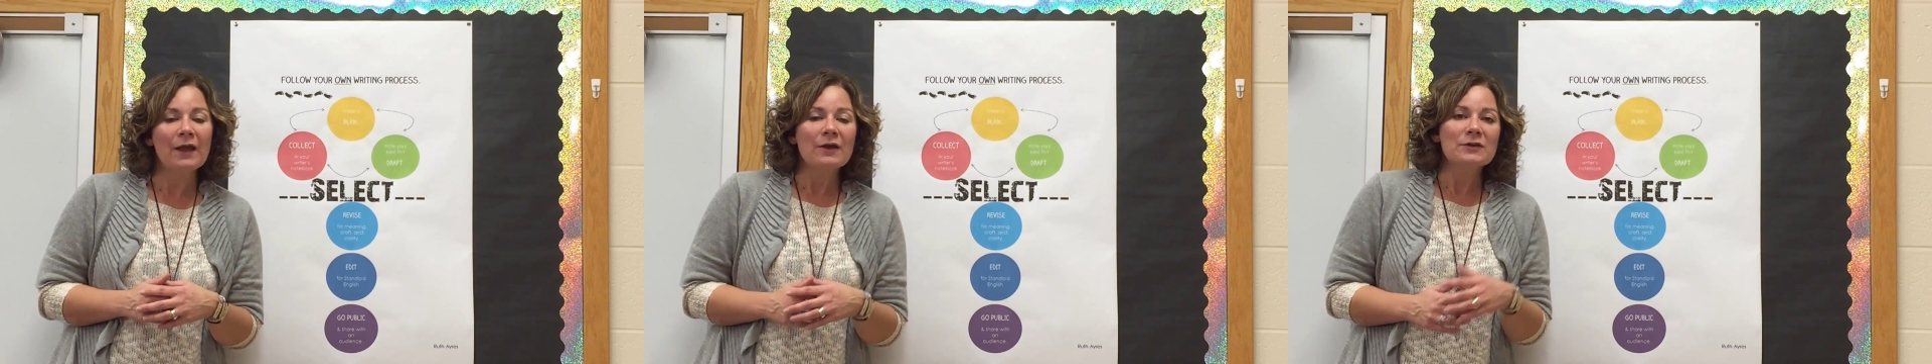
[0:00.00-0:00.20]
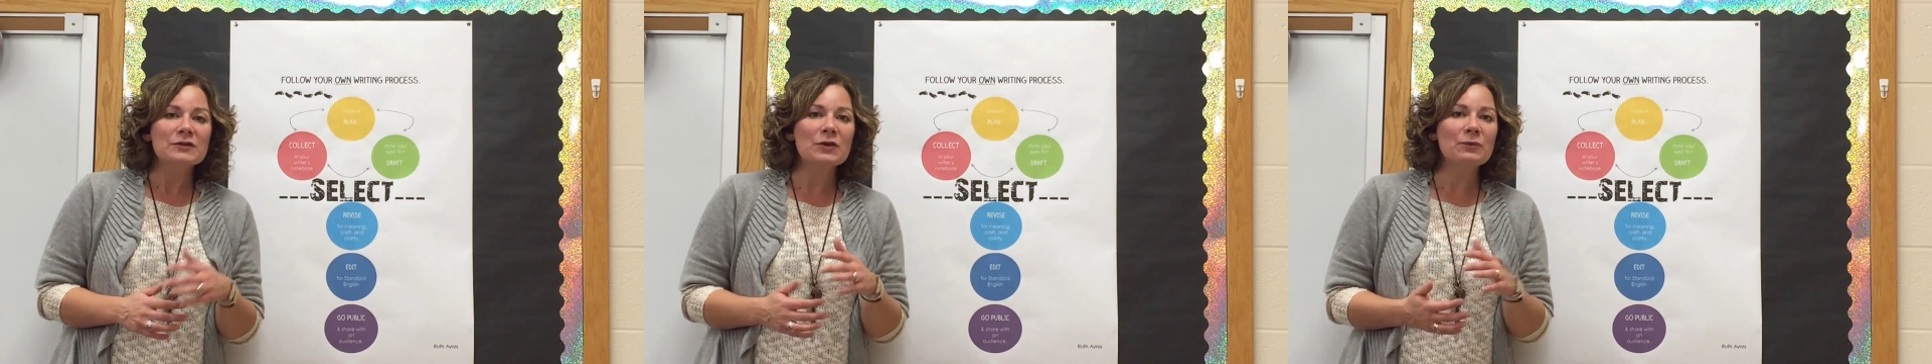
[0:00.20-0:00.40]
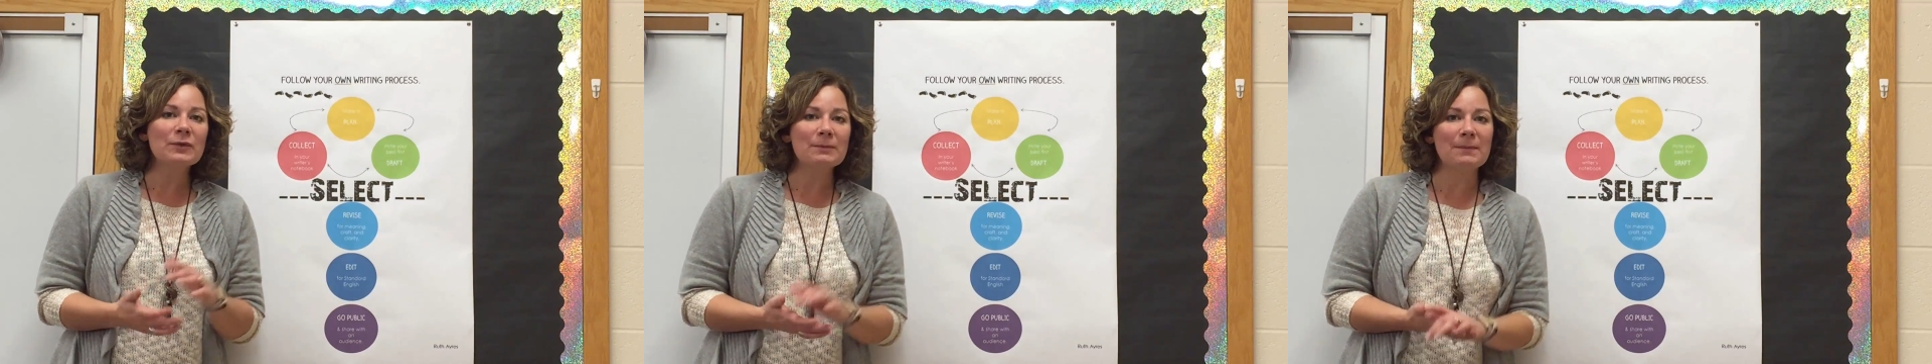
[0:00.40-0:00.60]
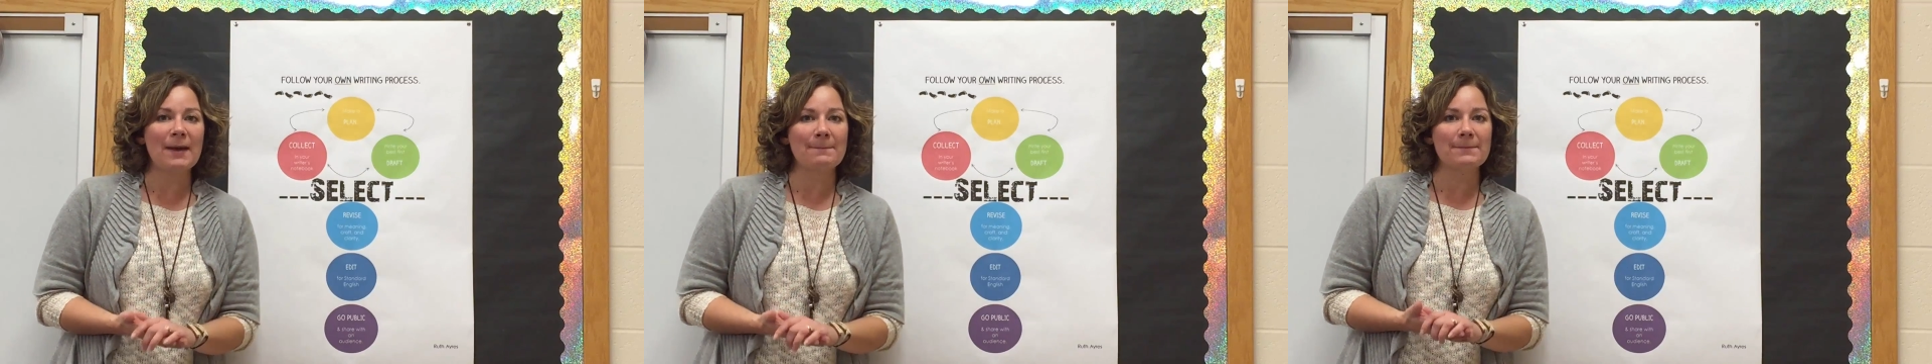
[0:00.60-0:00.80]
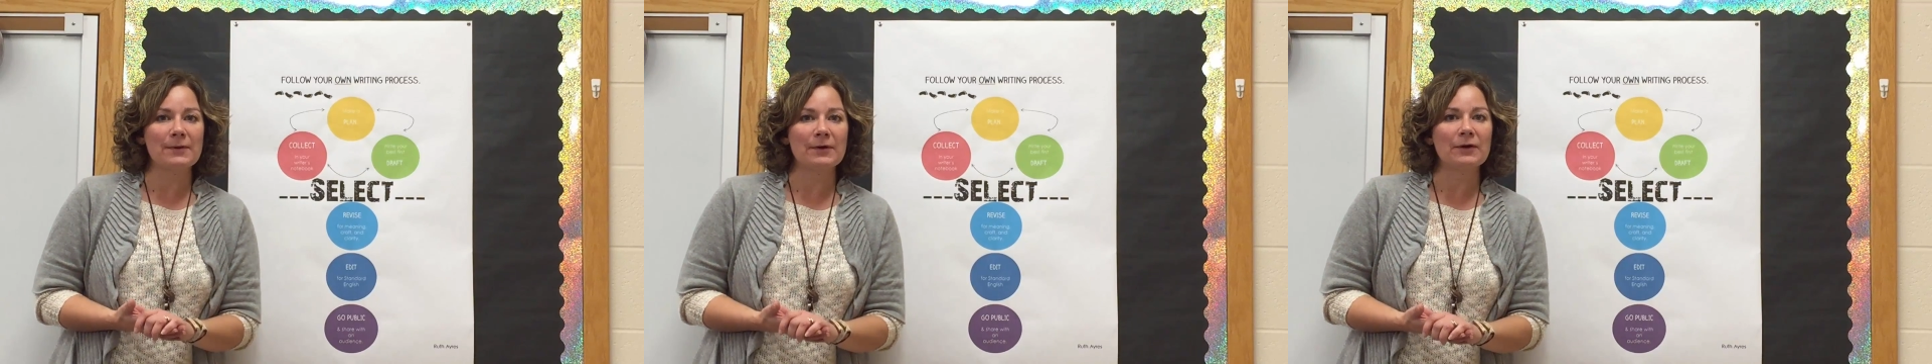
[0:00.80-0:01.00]
So
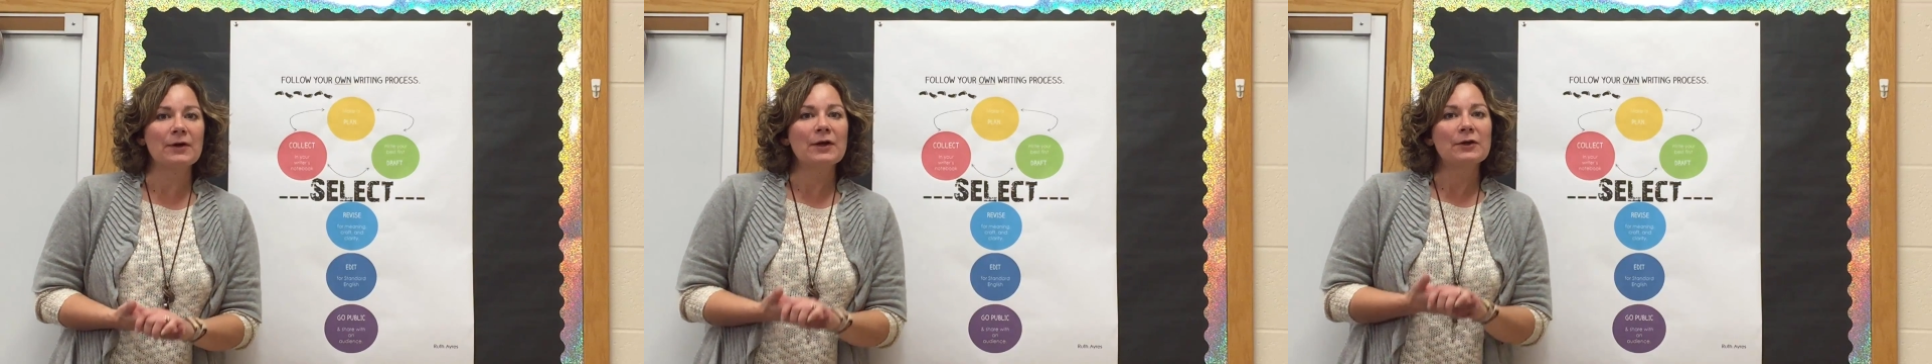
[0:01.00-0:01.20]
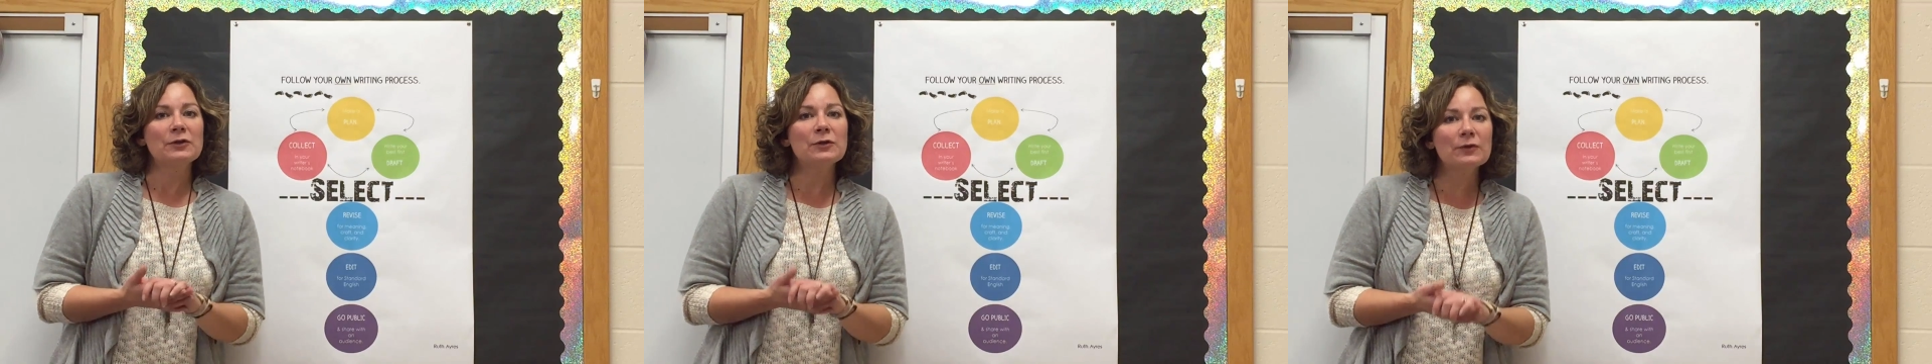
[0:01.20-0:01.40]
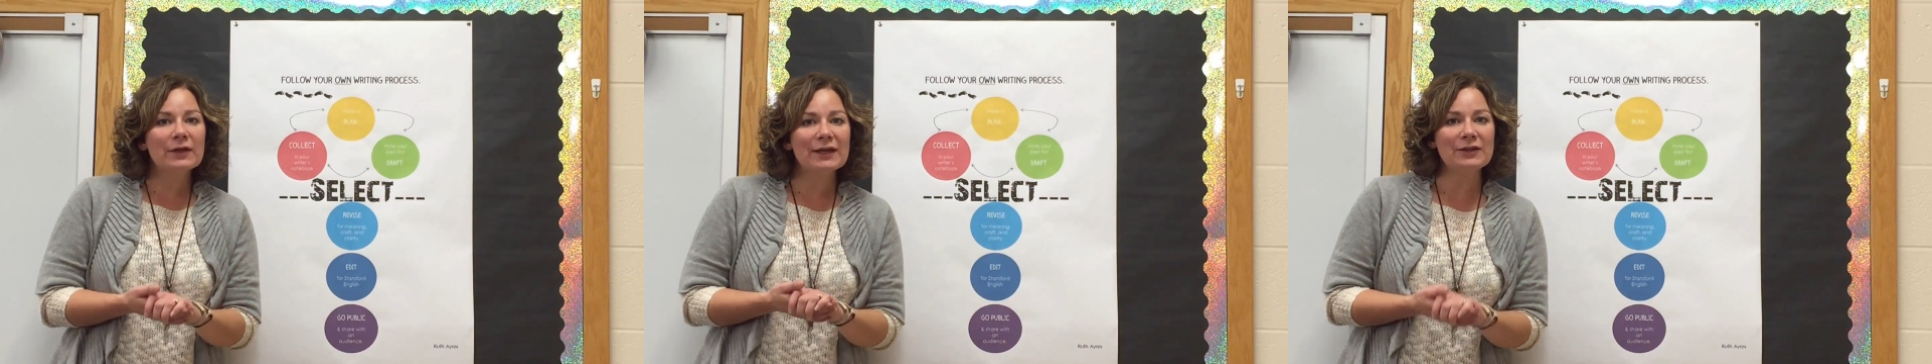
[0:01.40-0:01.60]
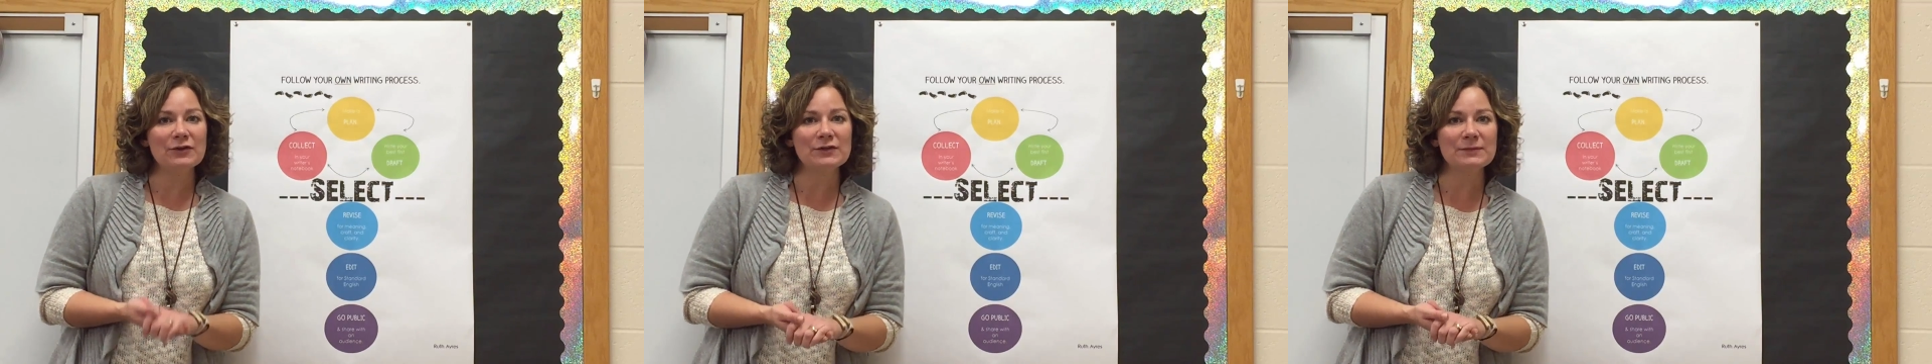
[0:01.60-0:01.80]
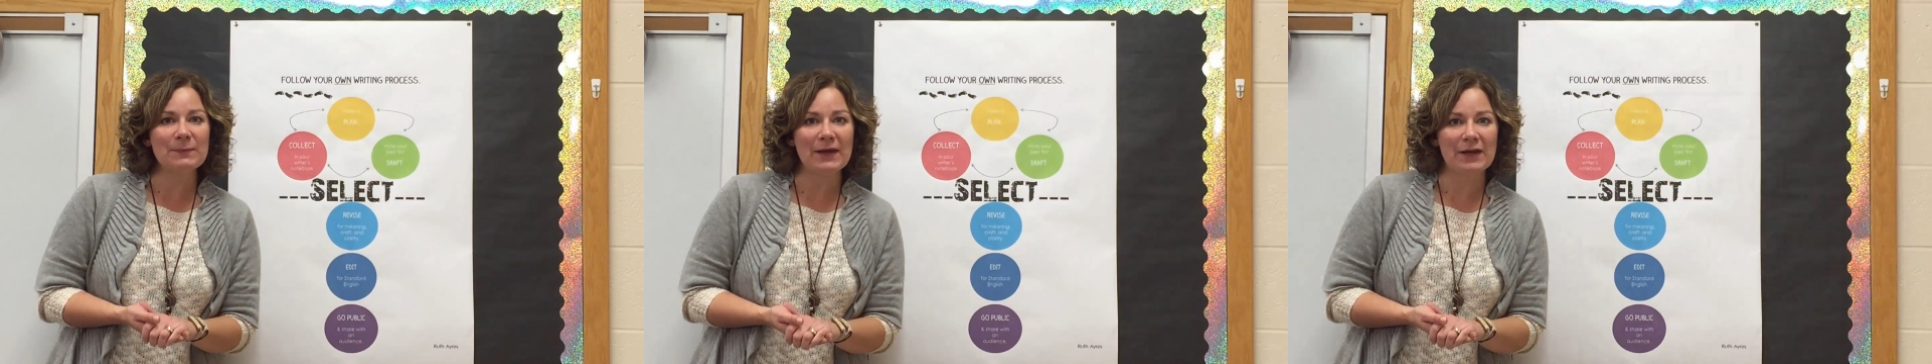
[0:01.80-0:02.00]
remember, you can
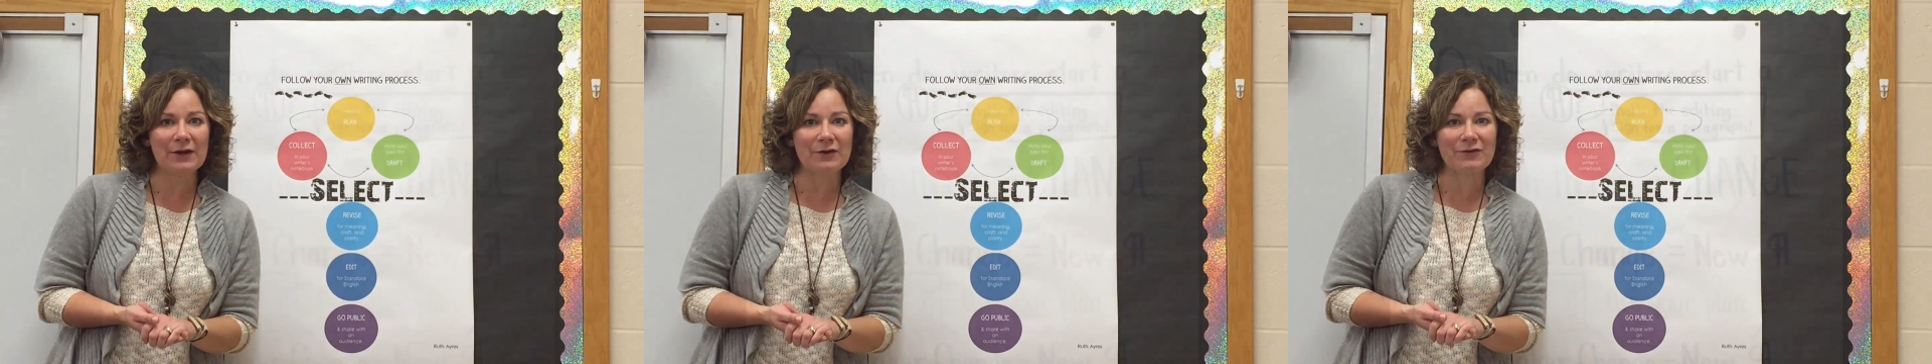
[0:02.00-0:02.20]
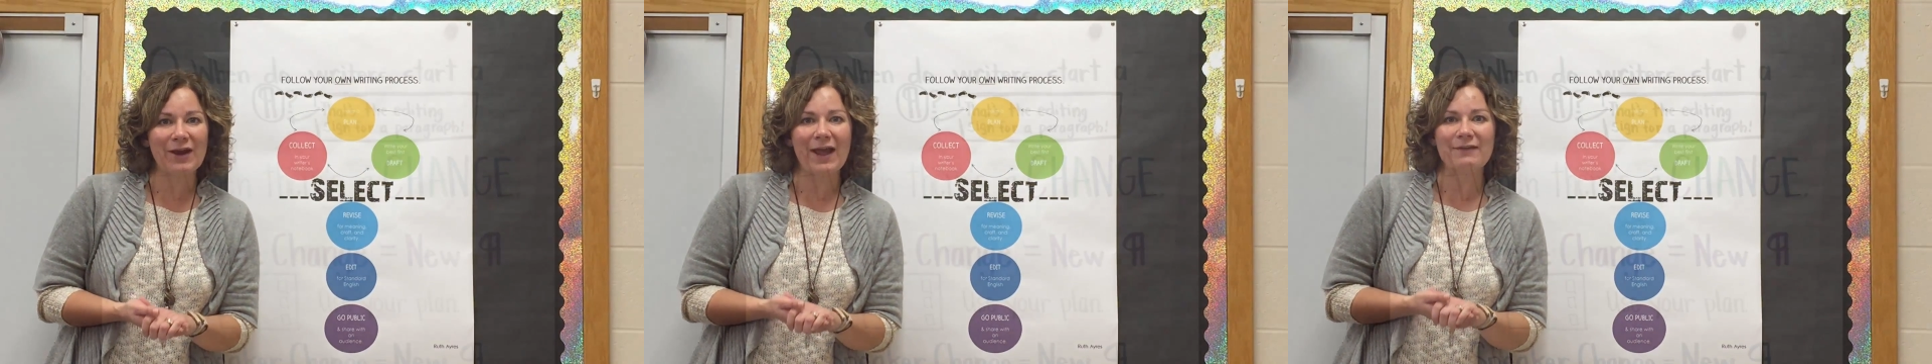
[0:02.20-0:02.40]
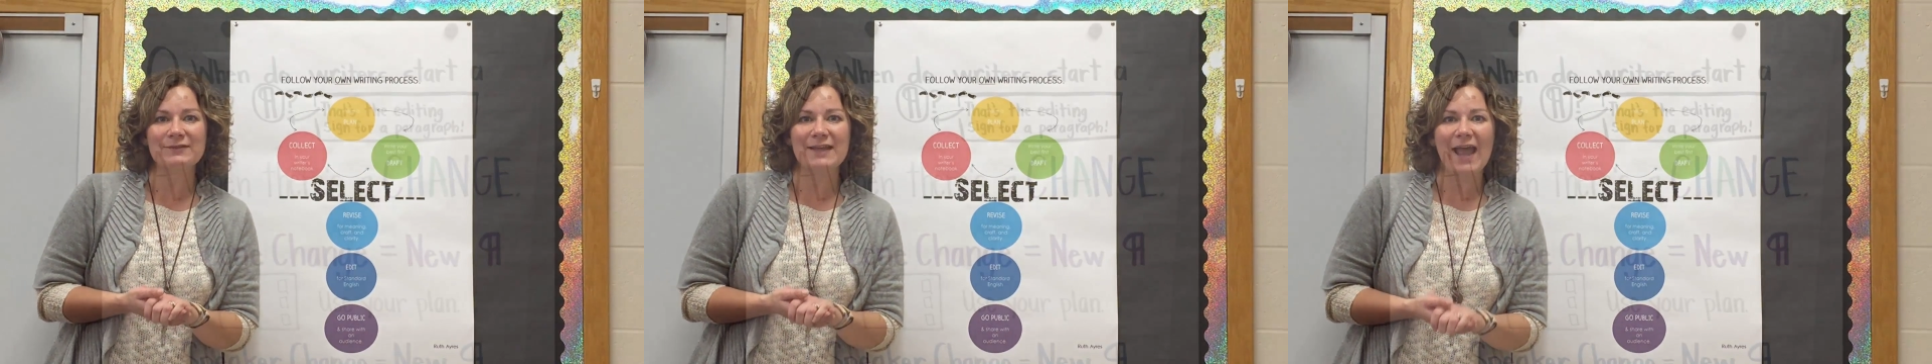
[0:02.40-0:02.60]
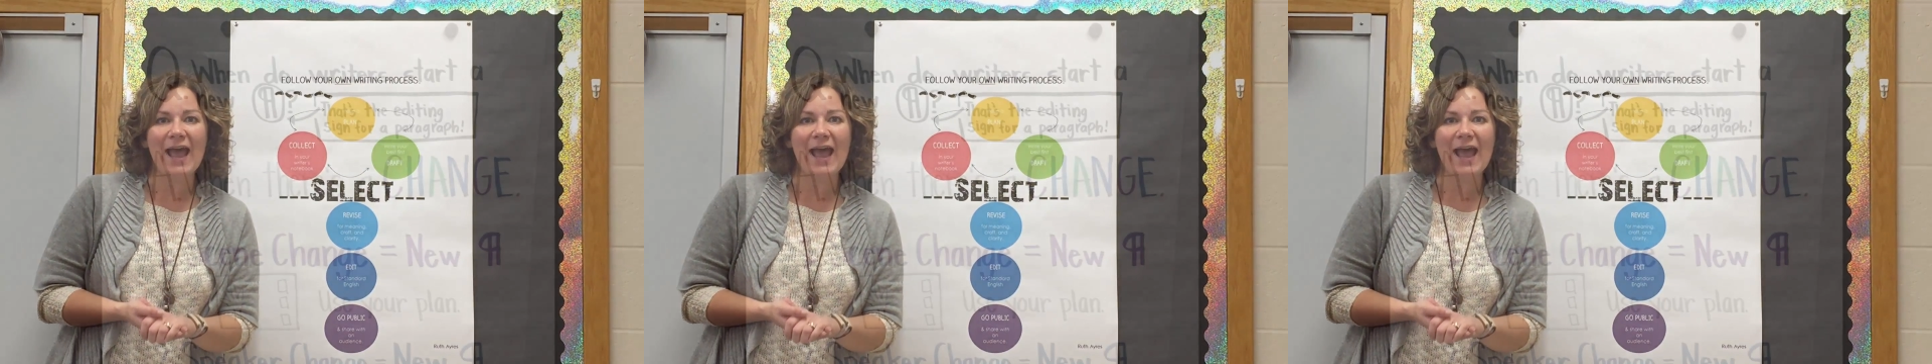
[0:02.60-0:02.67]
use paragraphs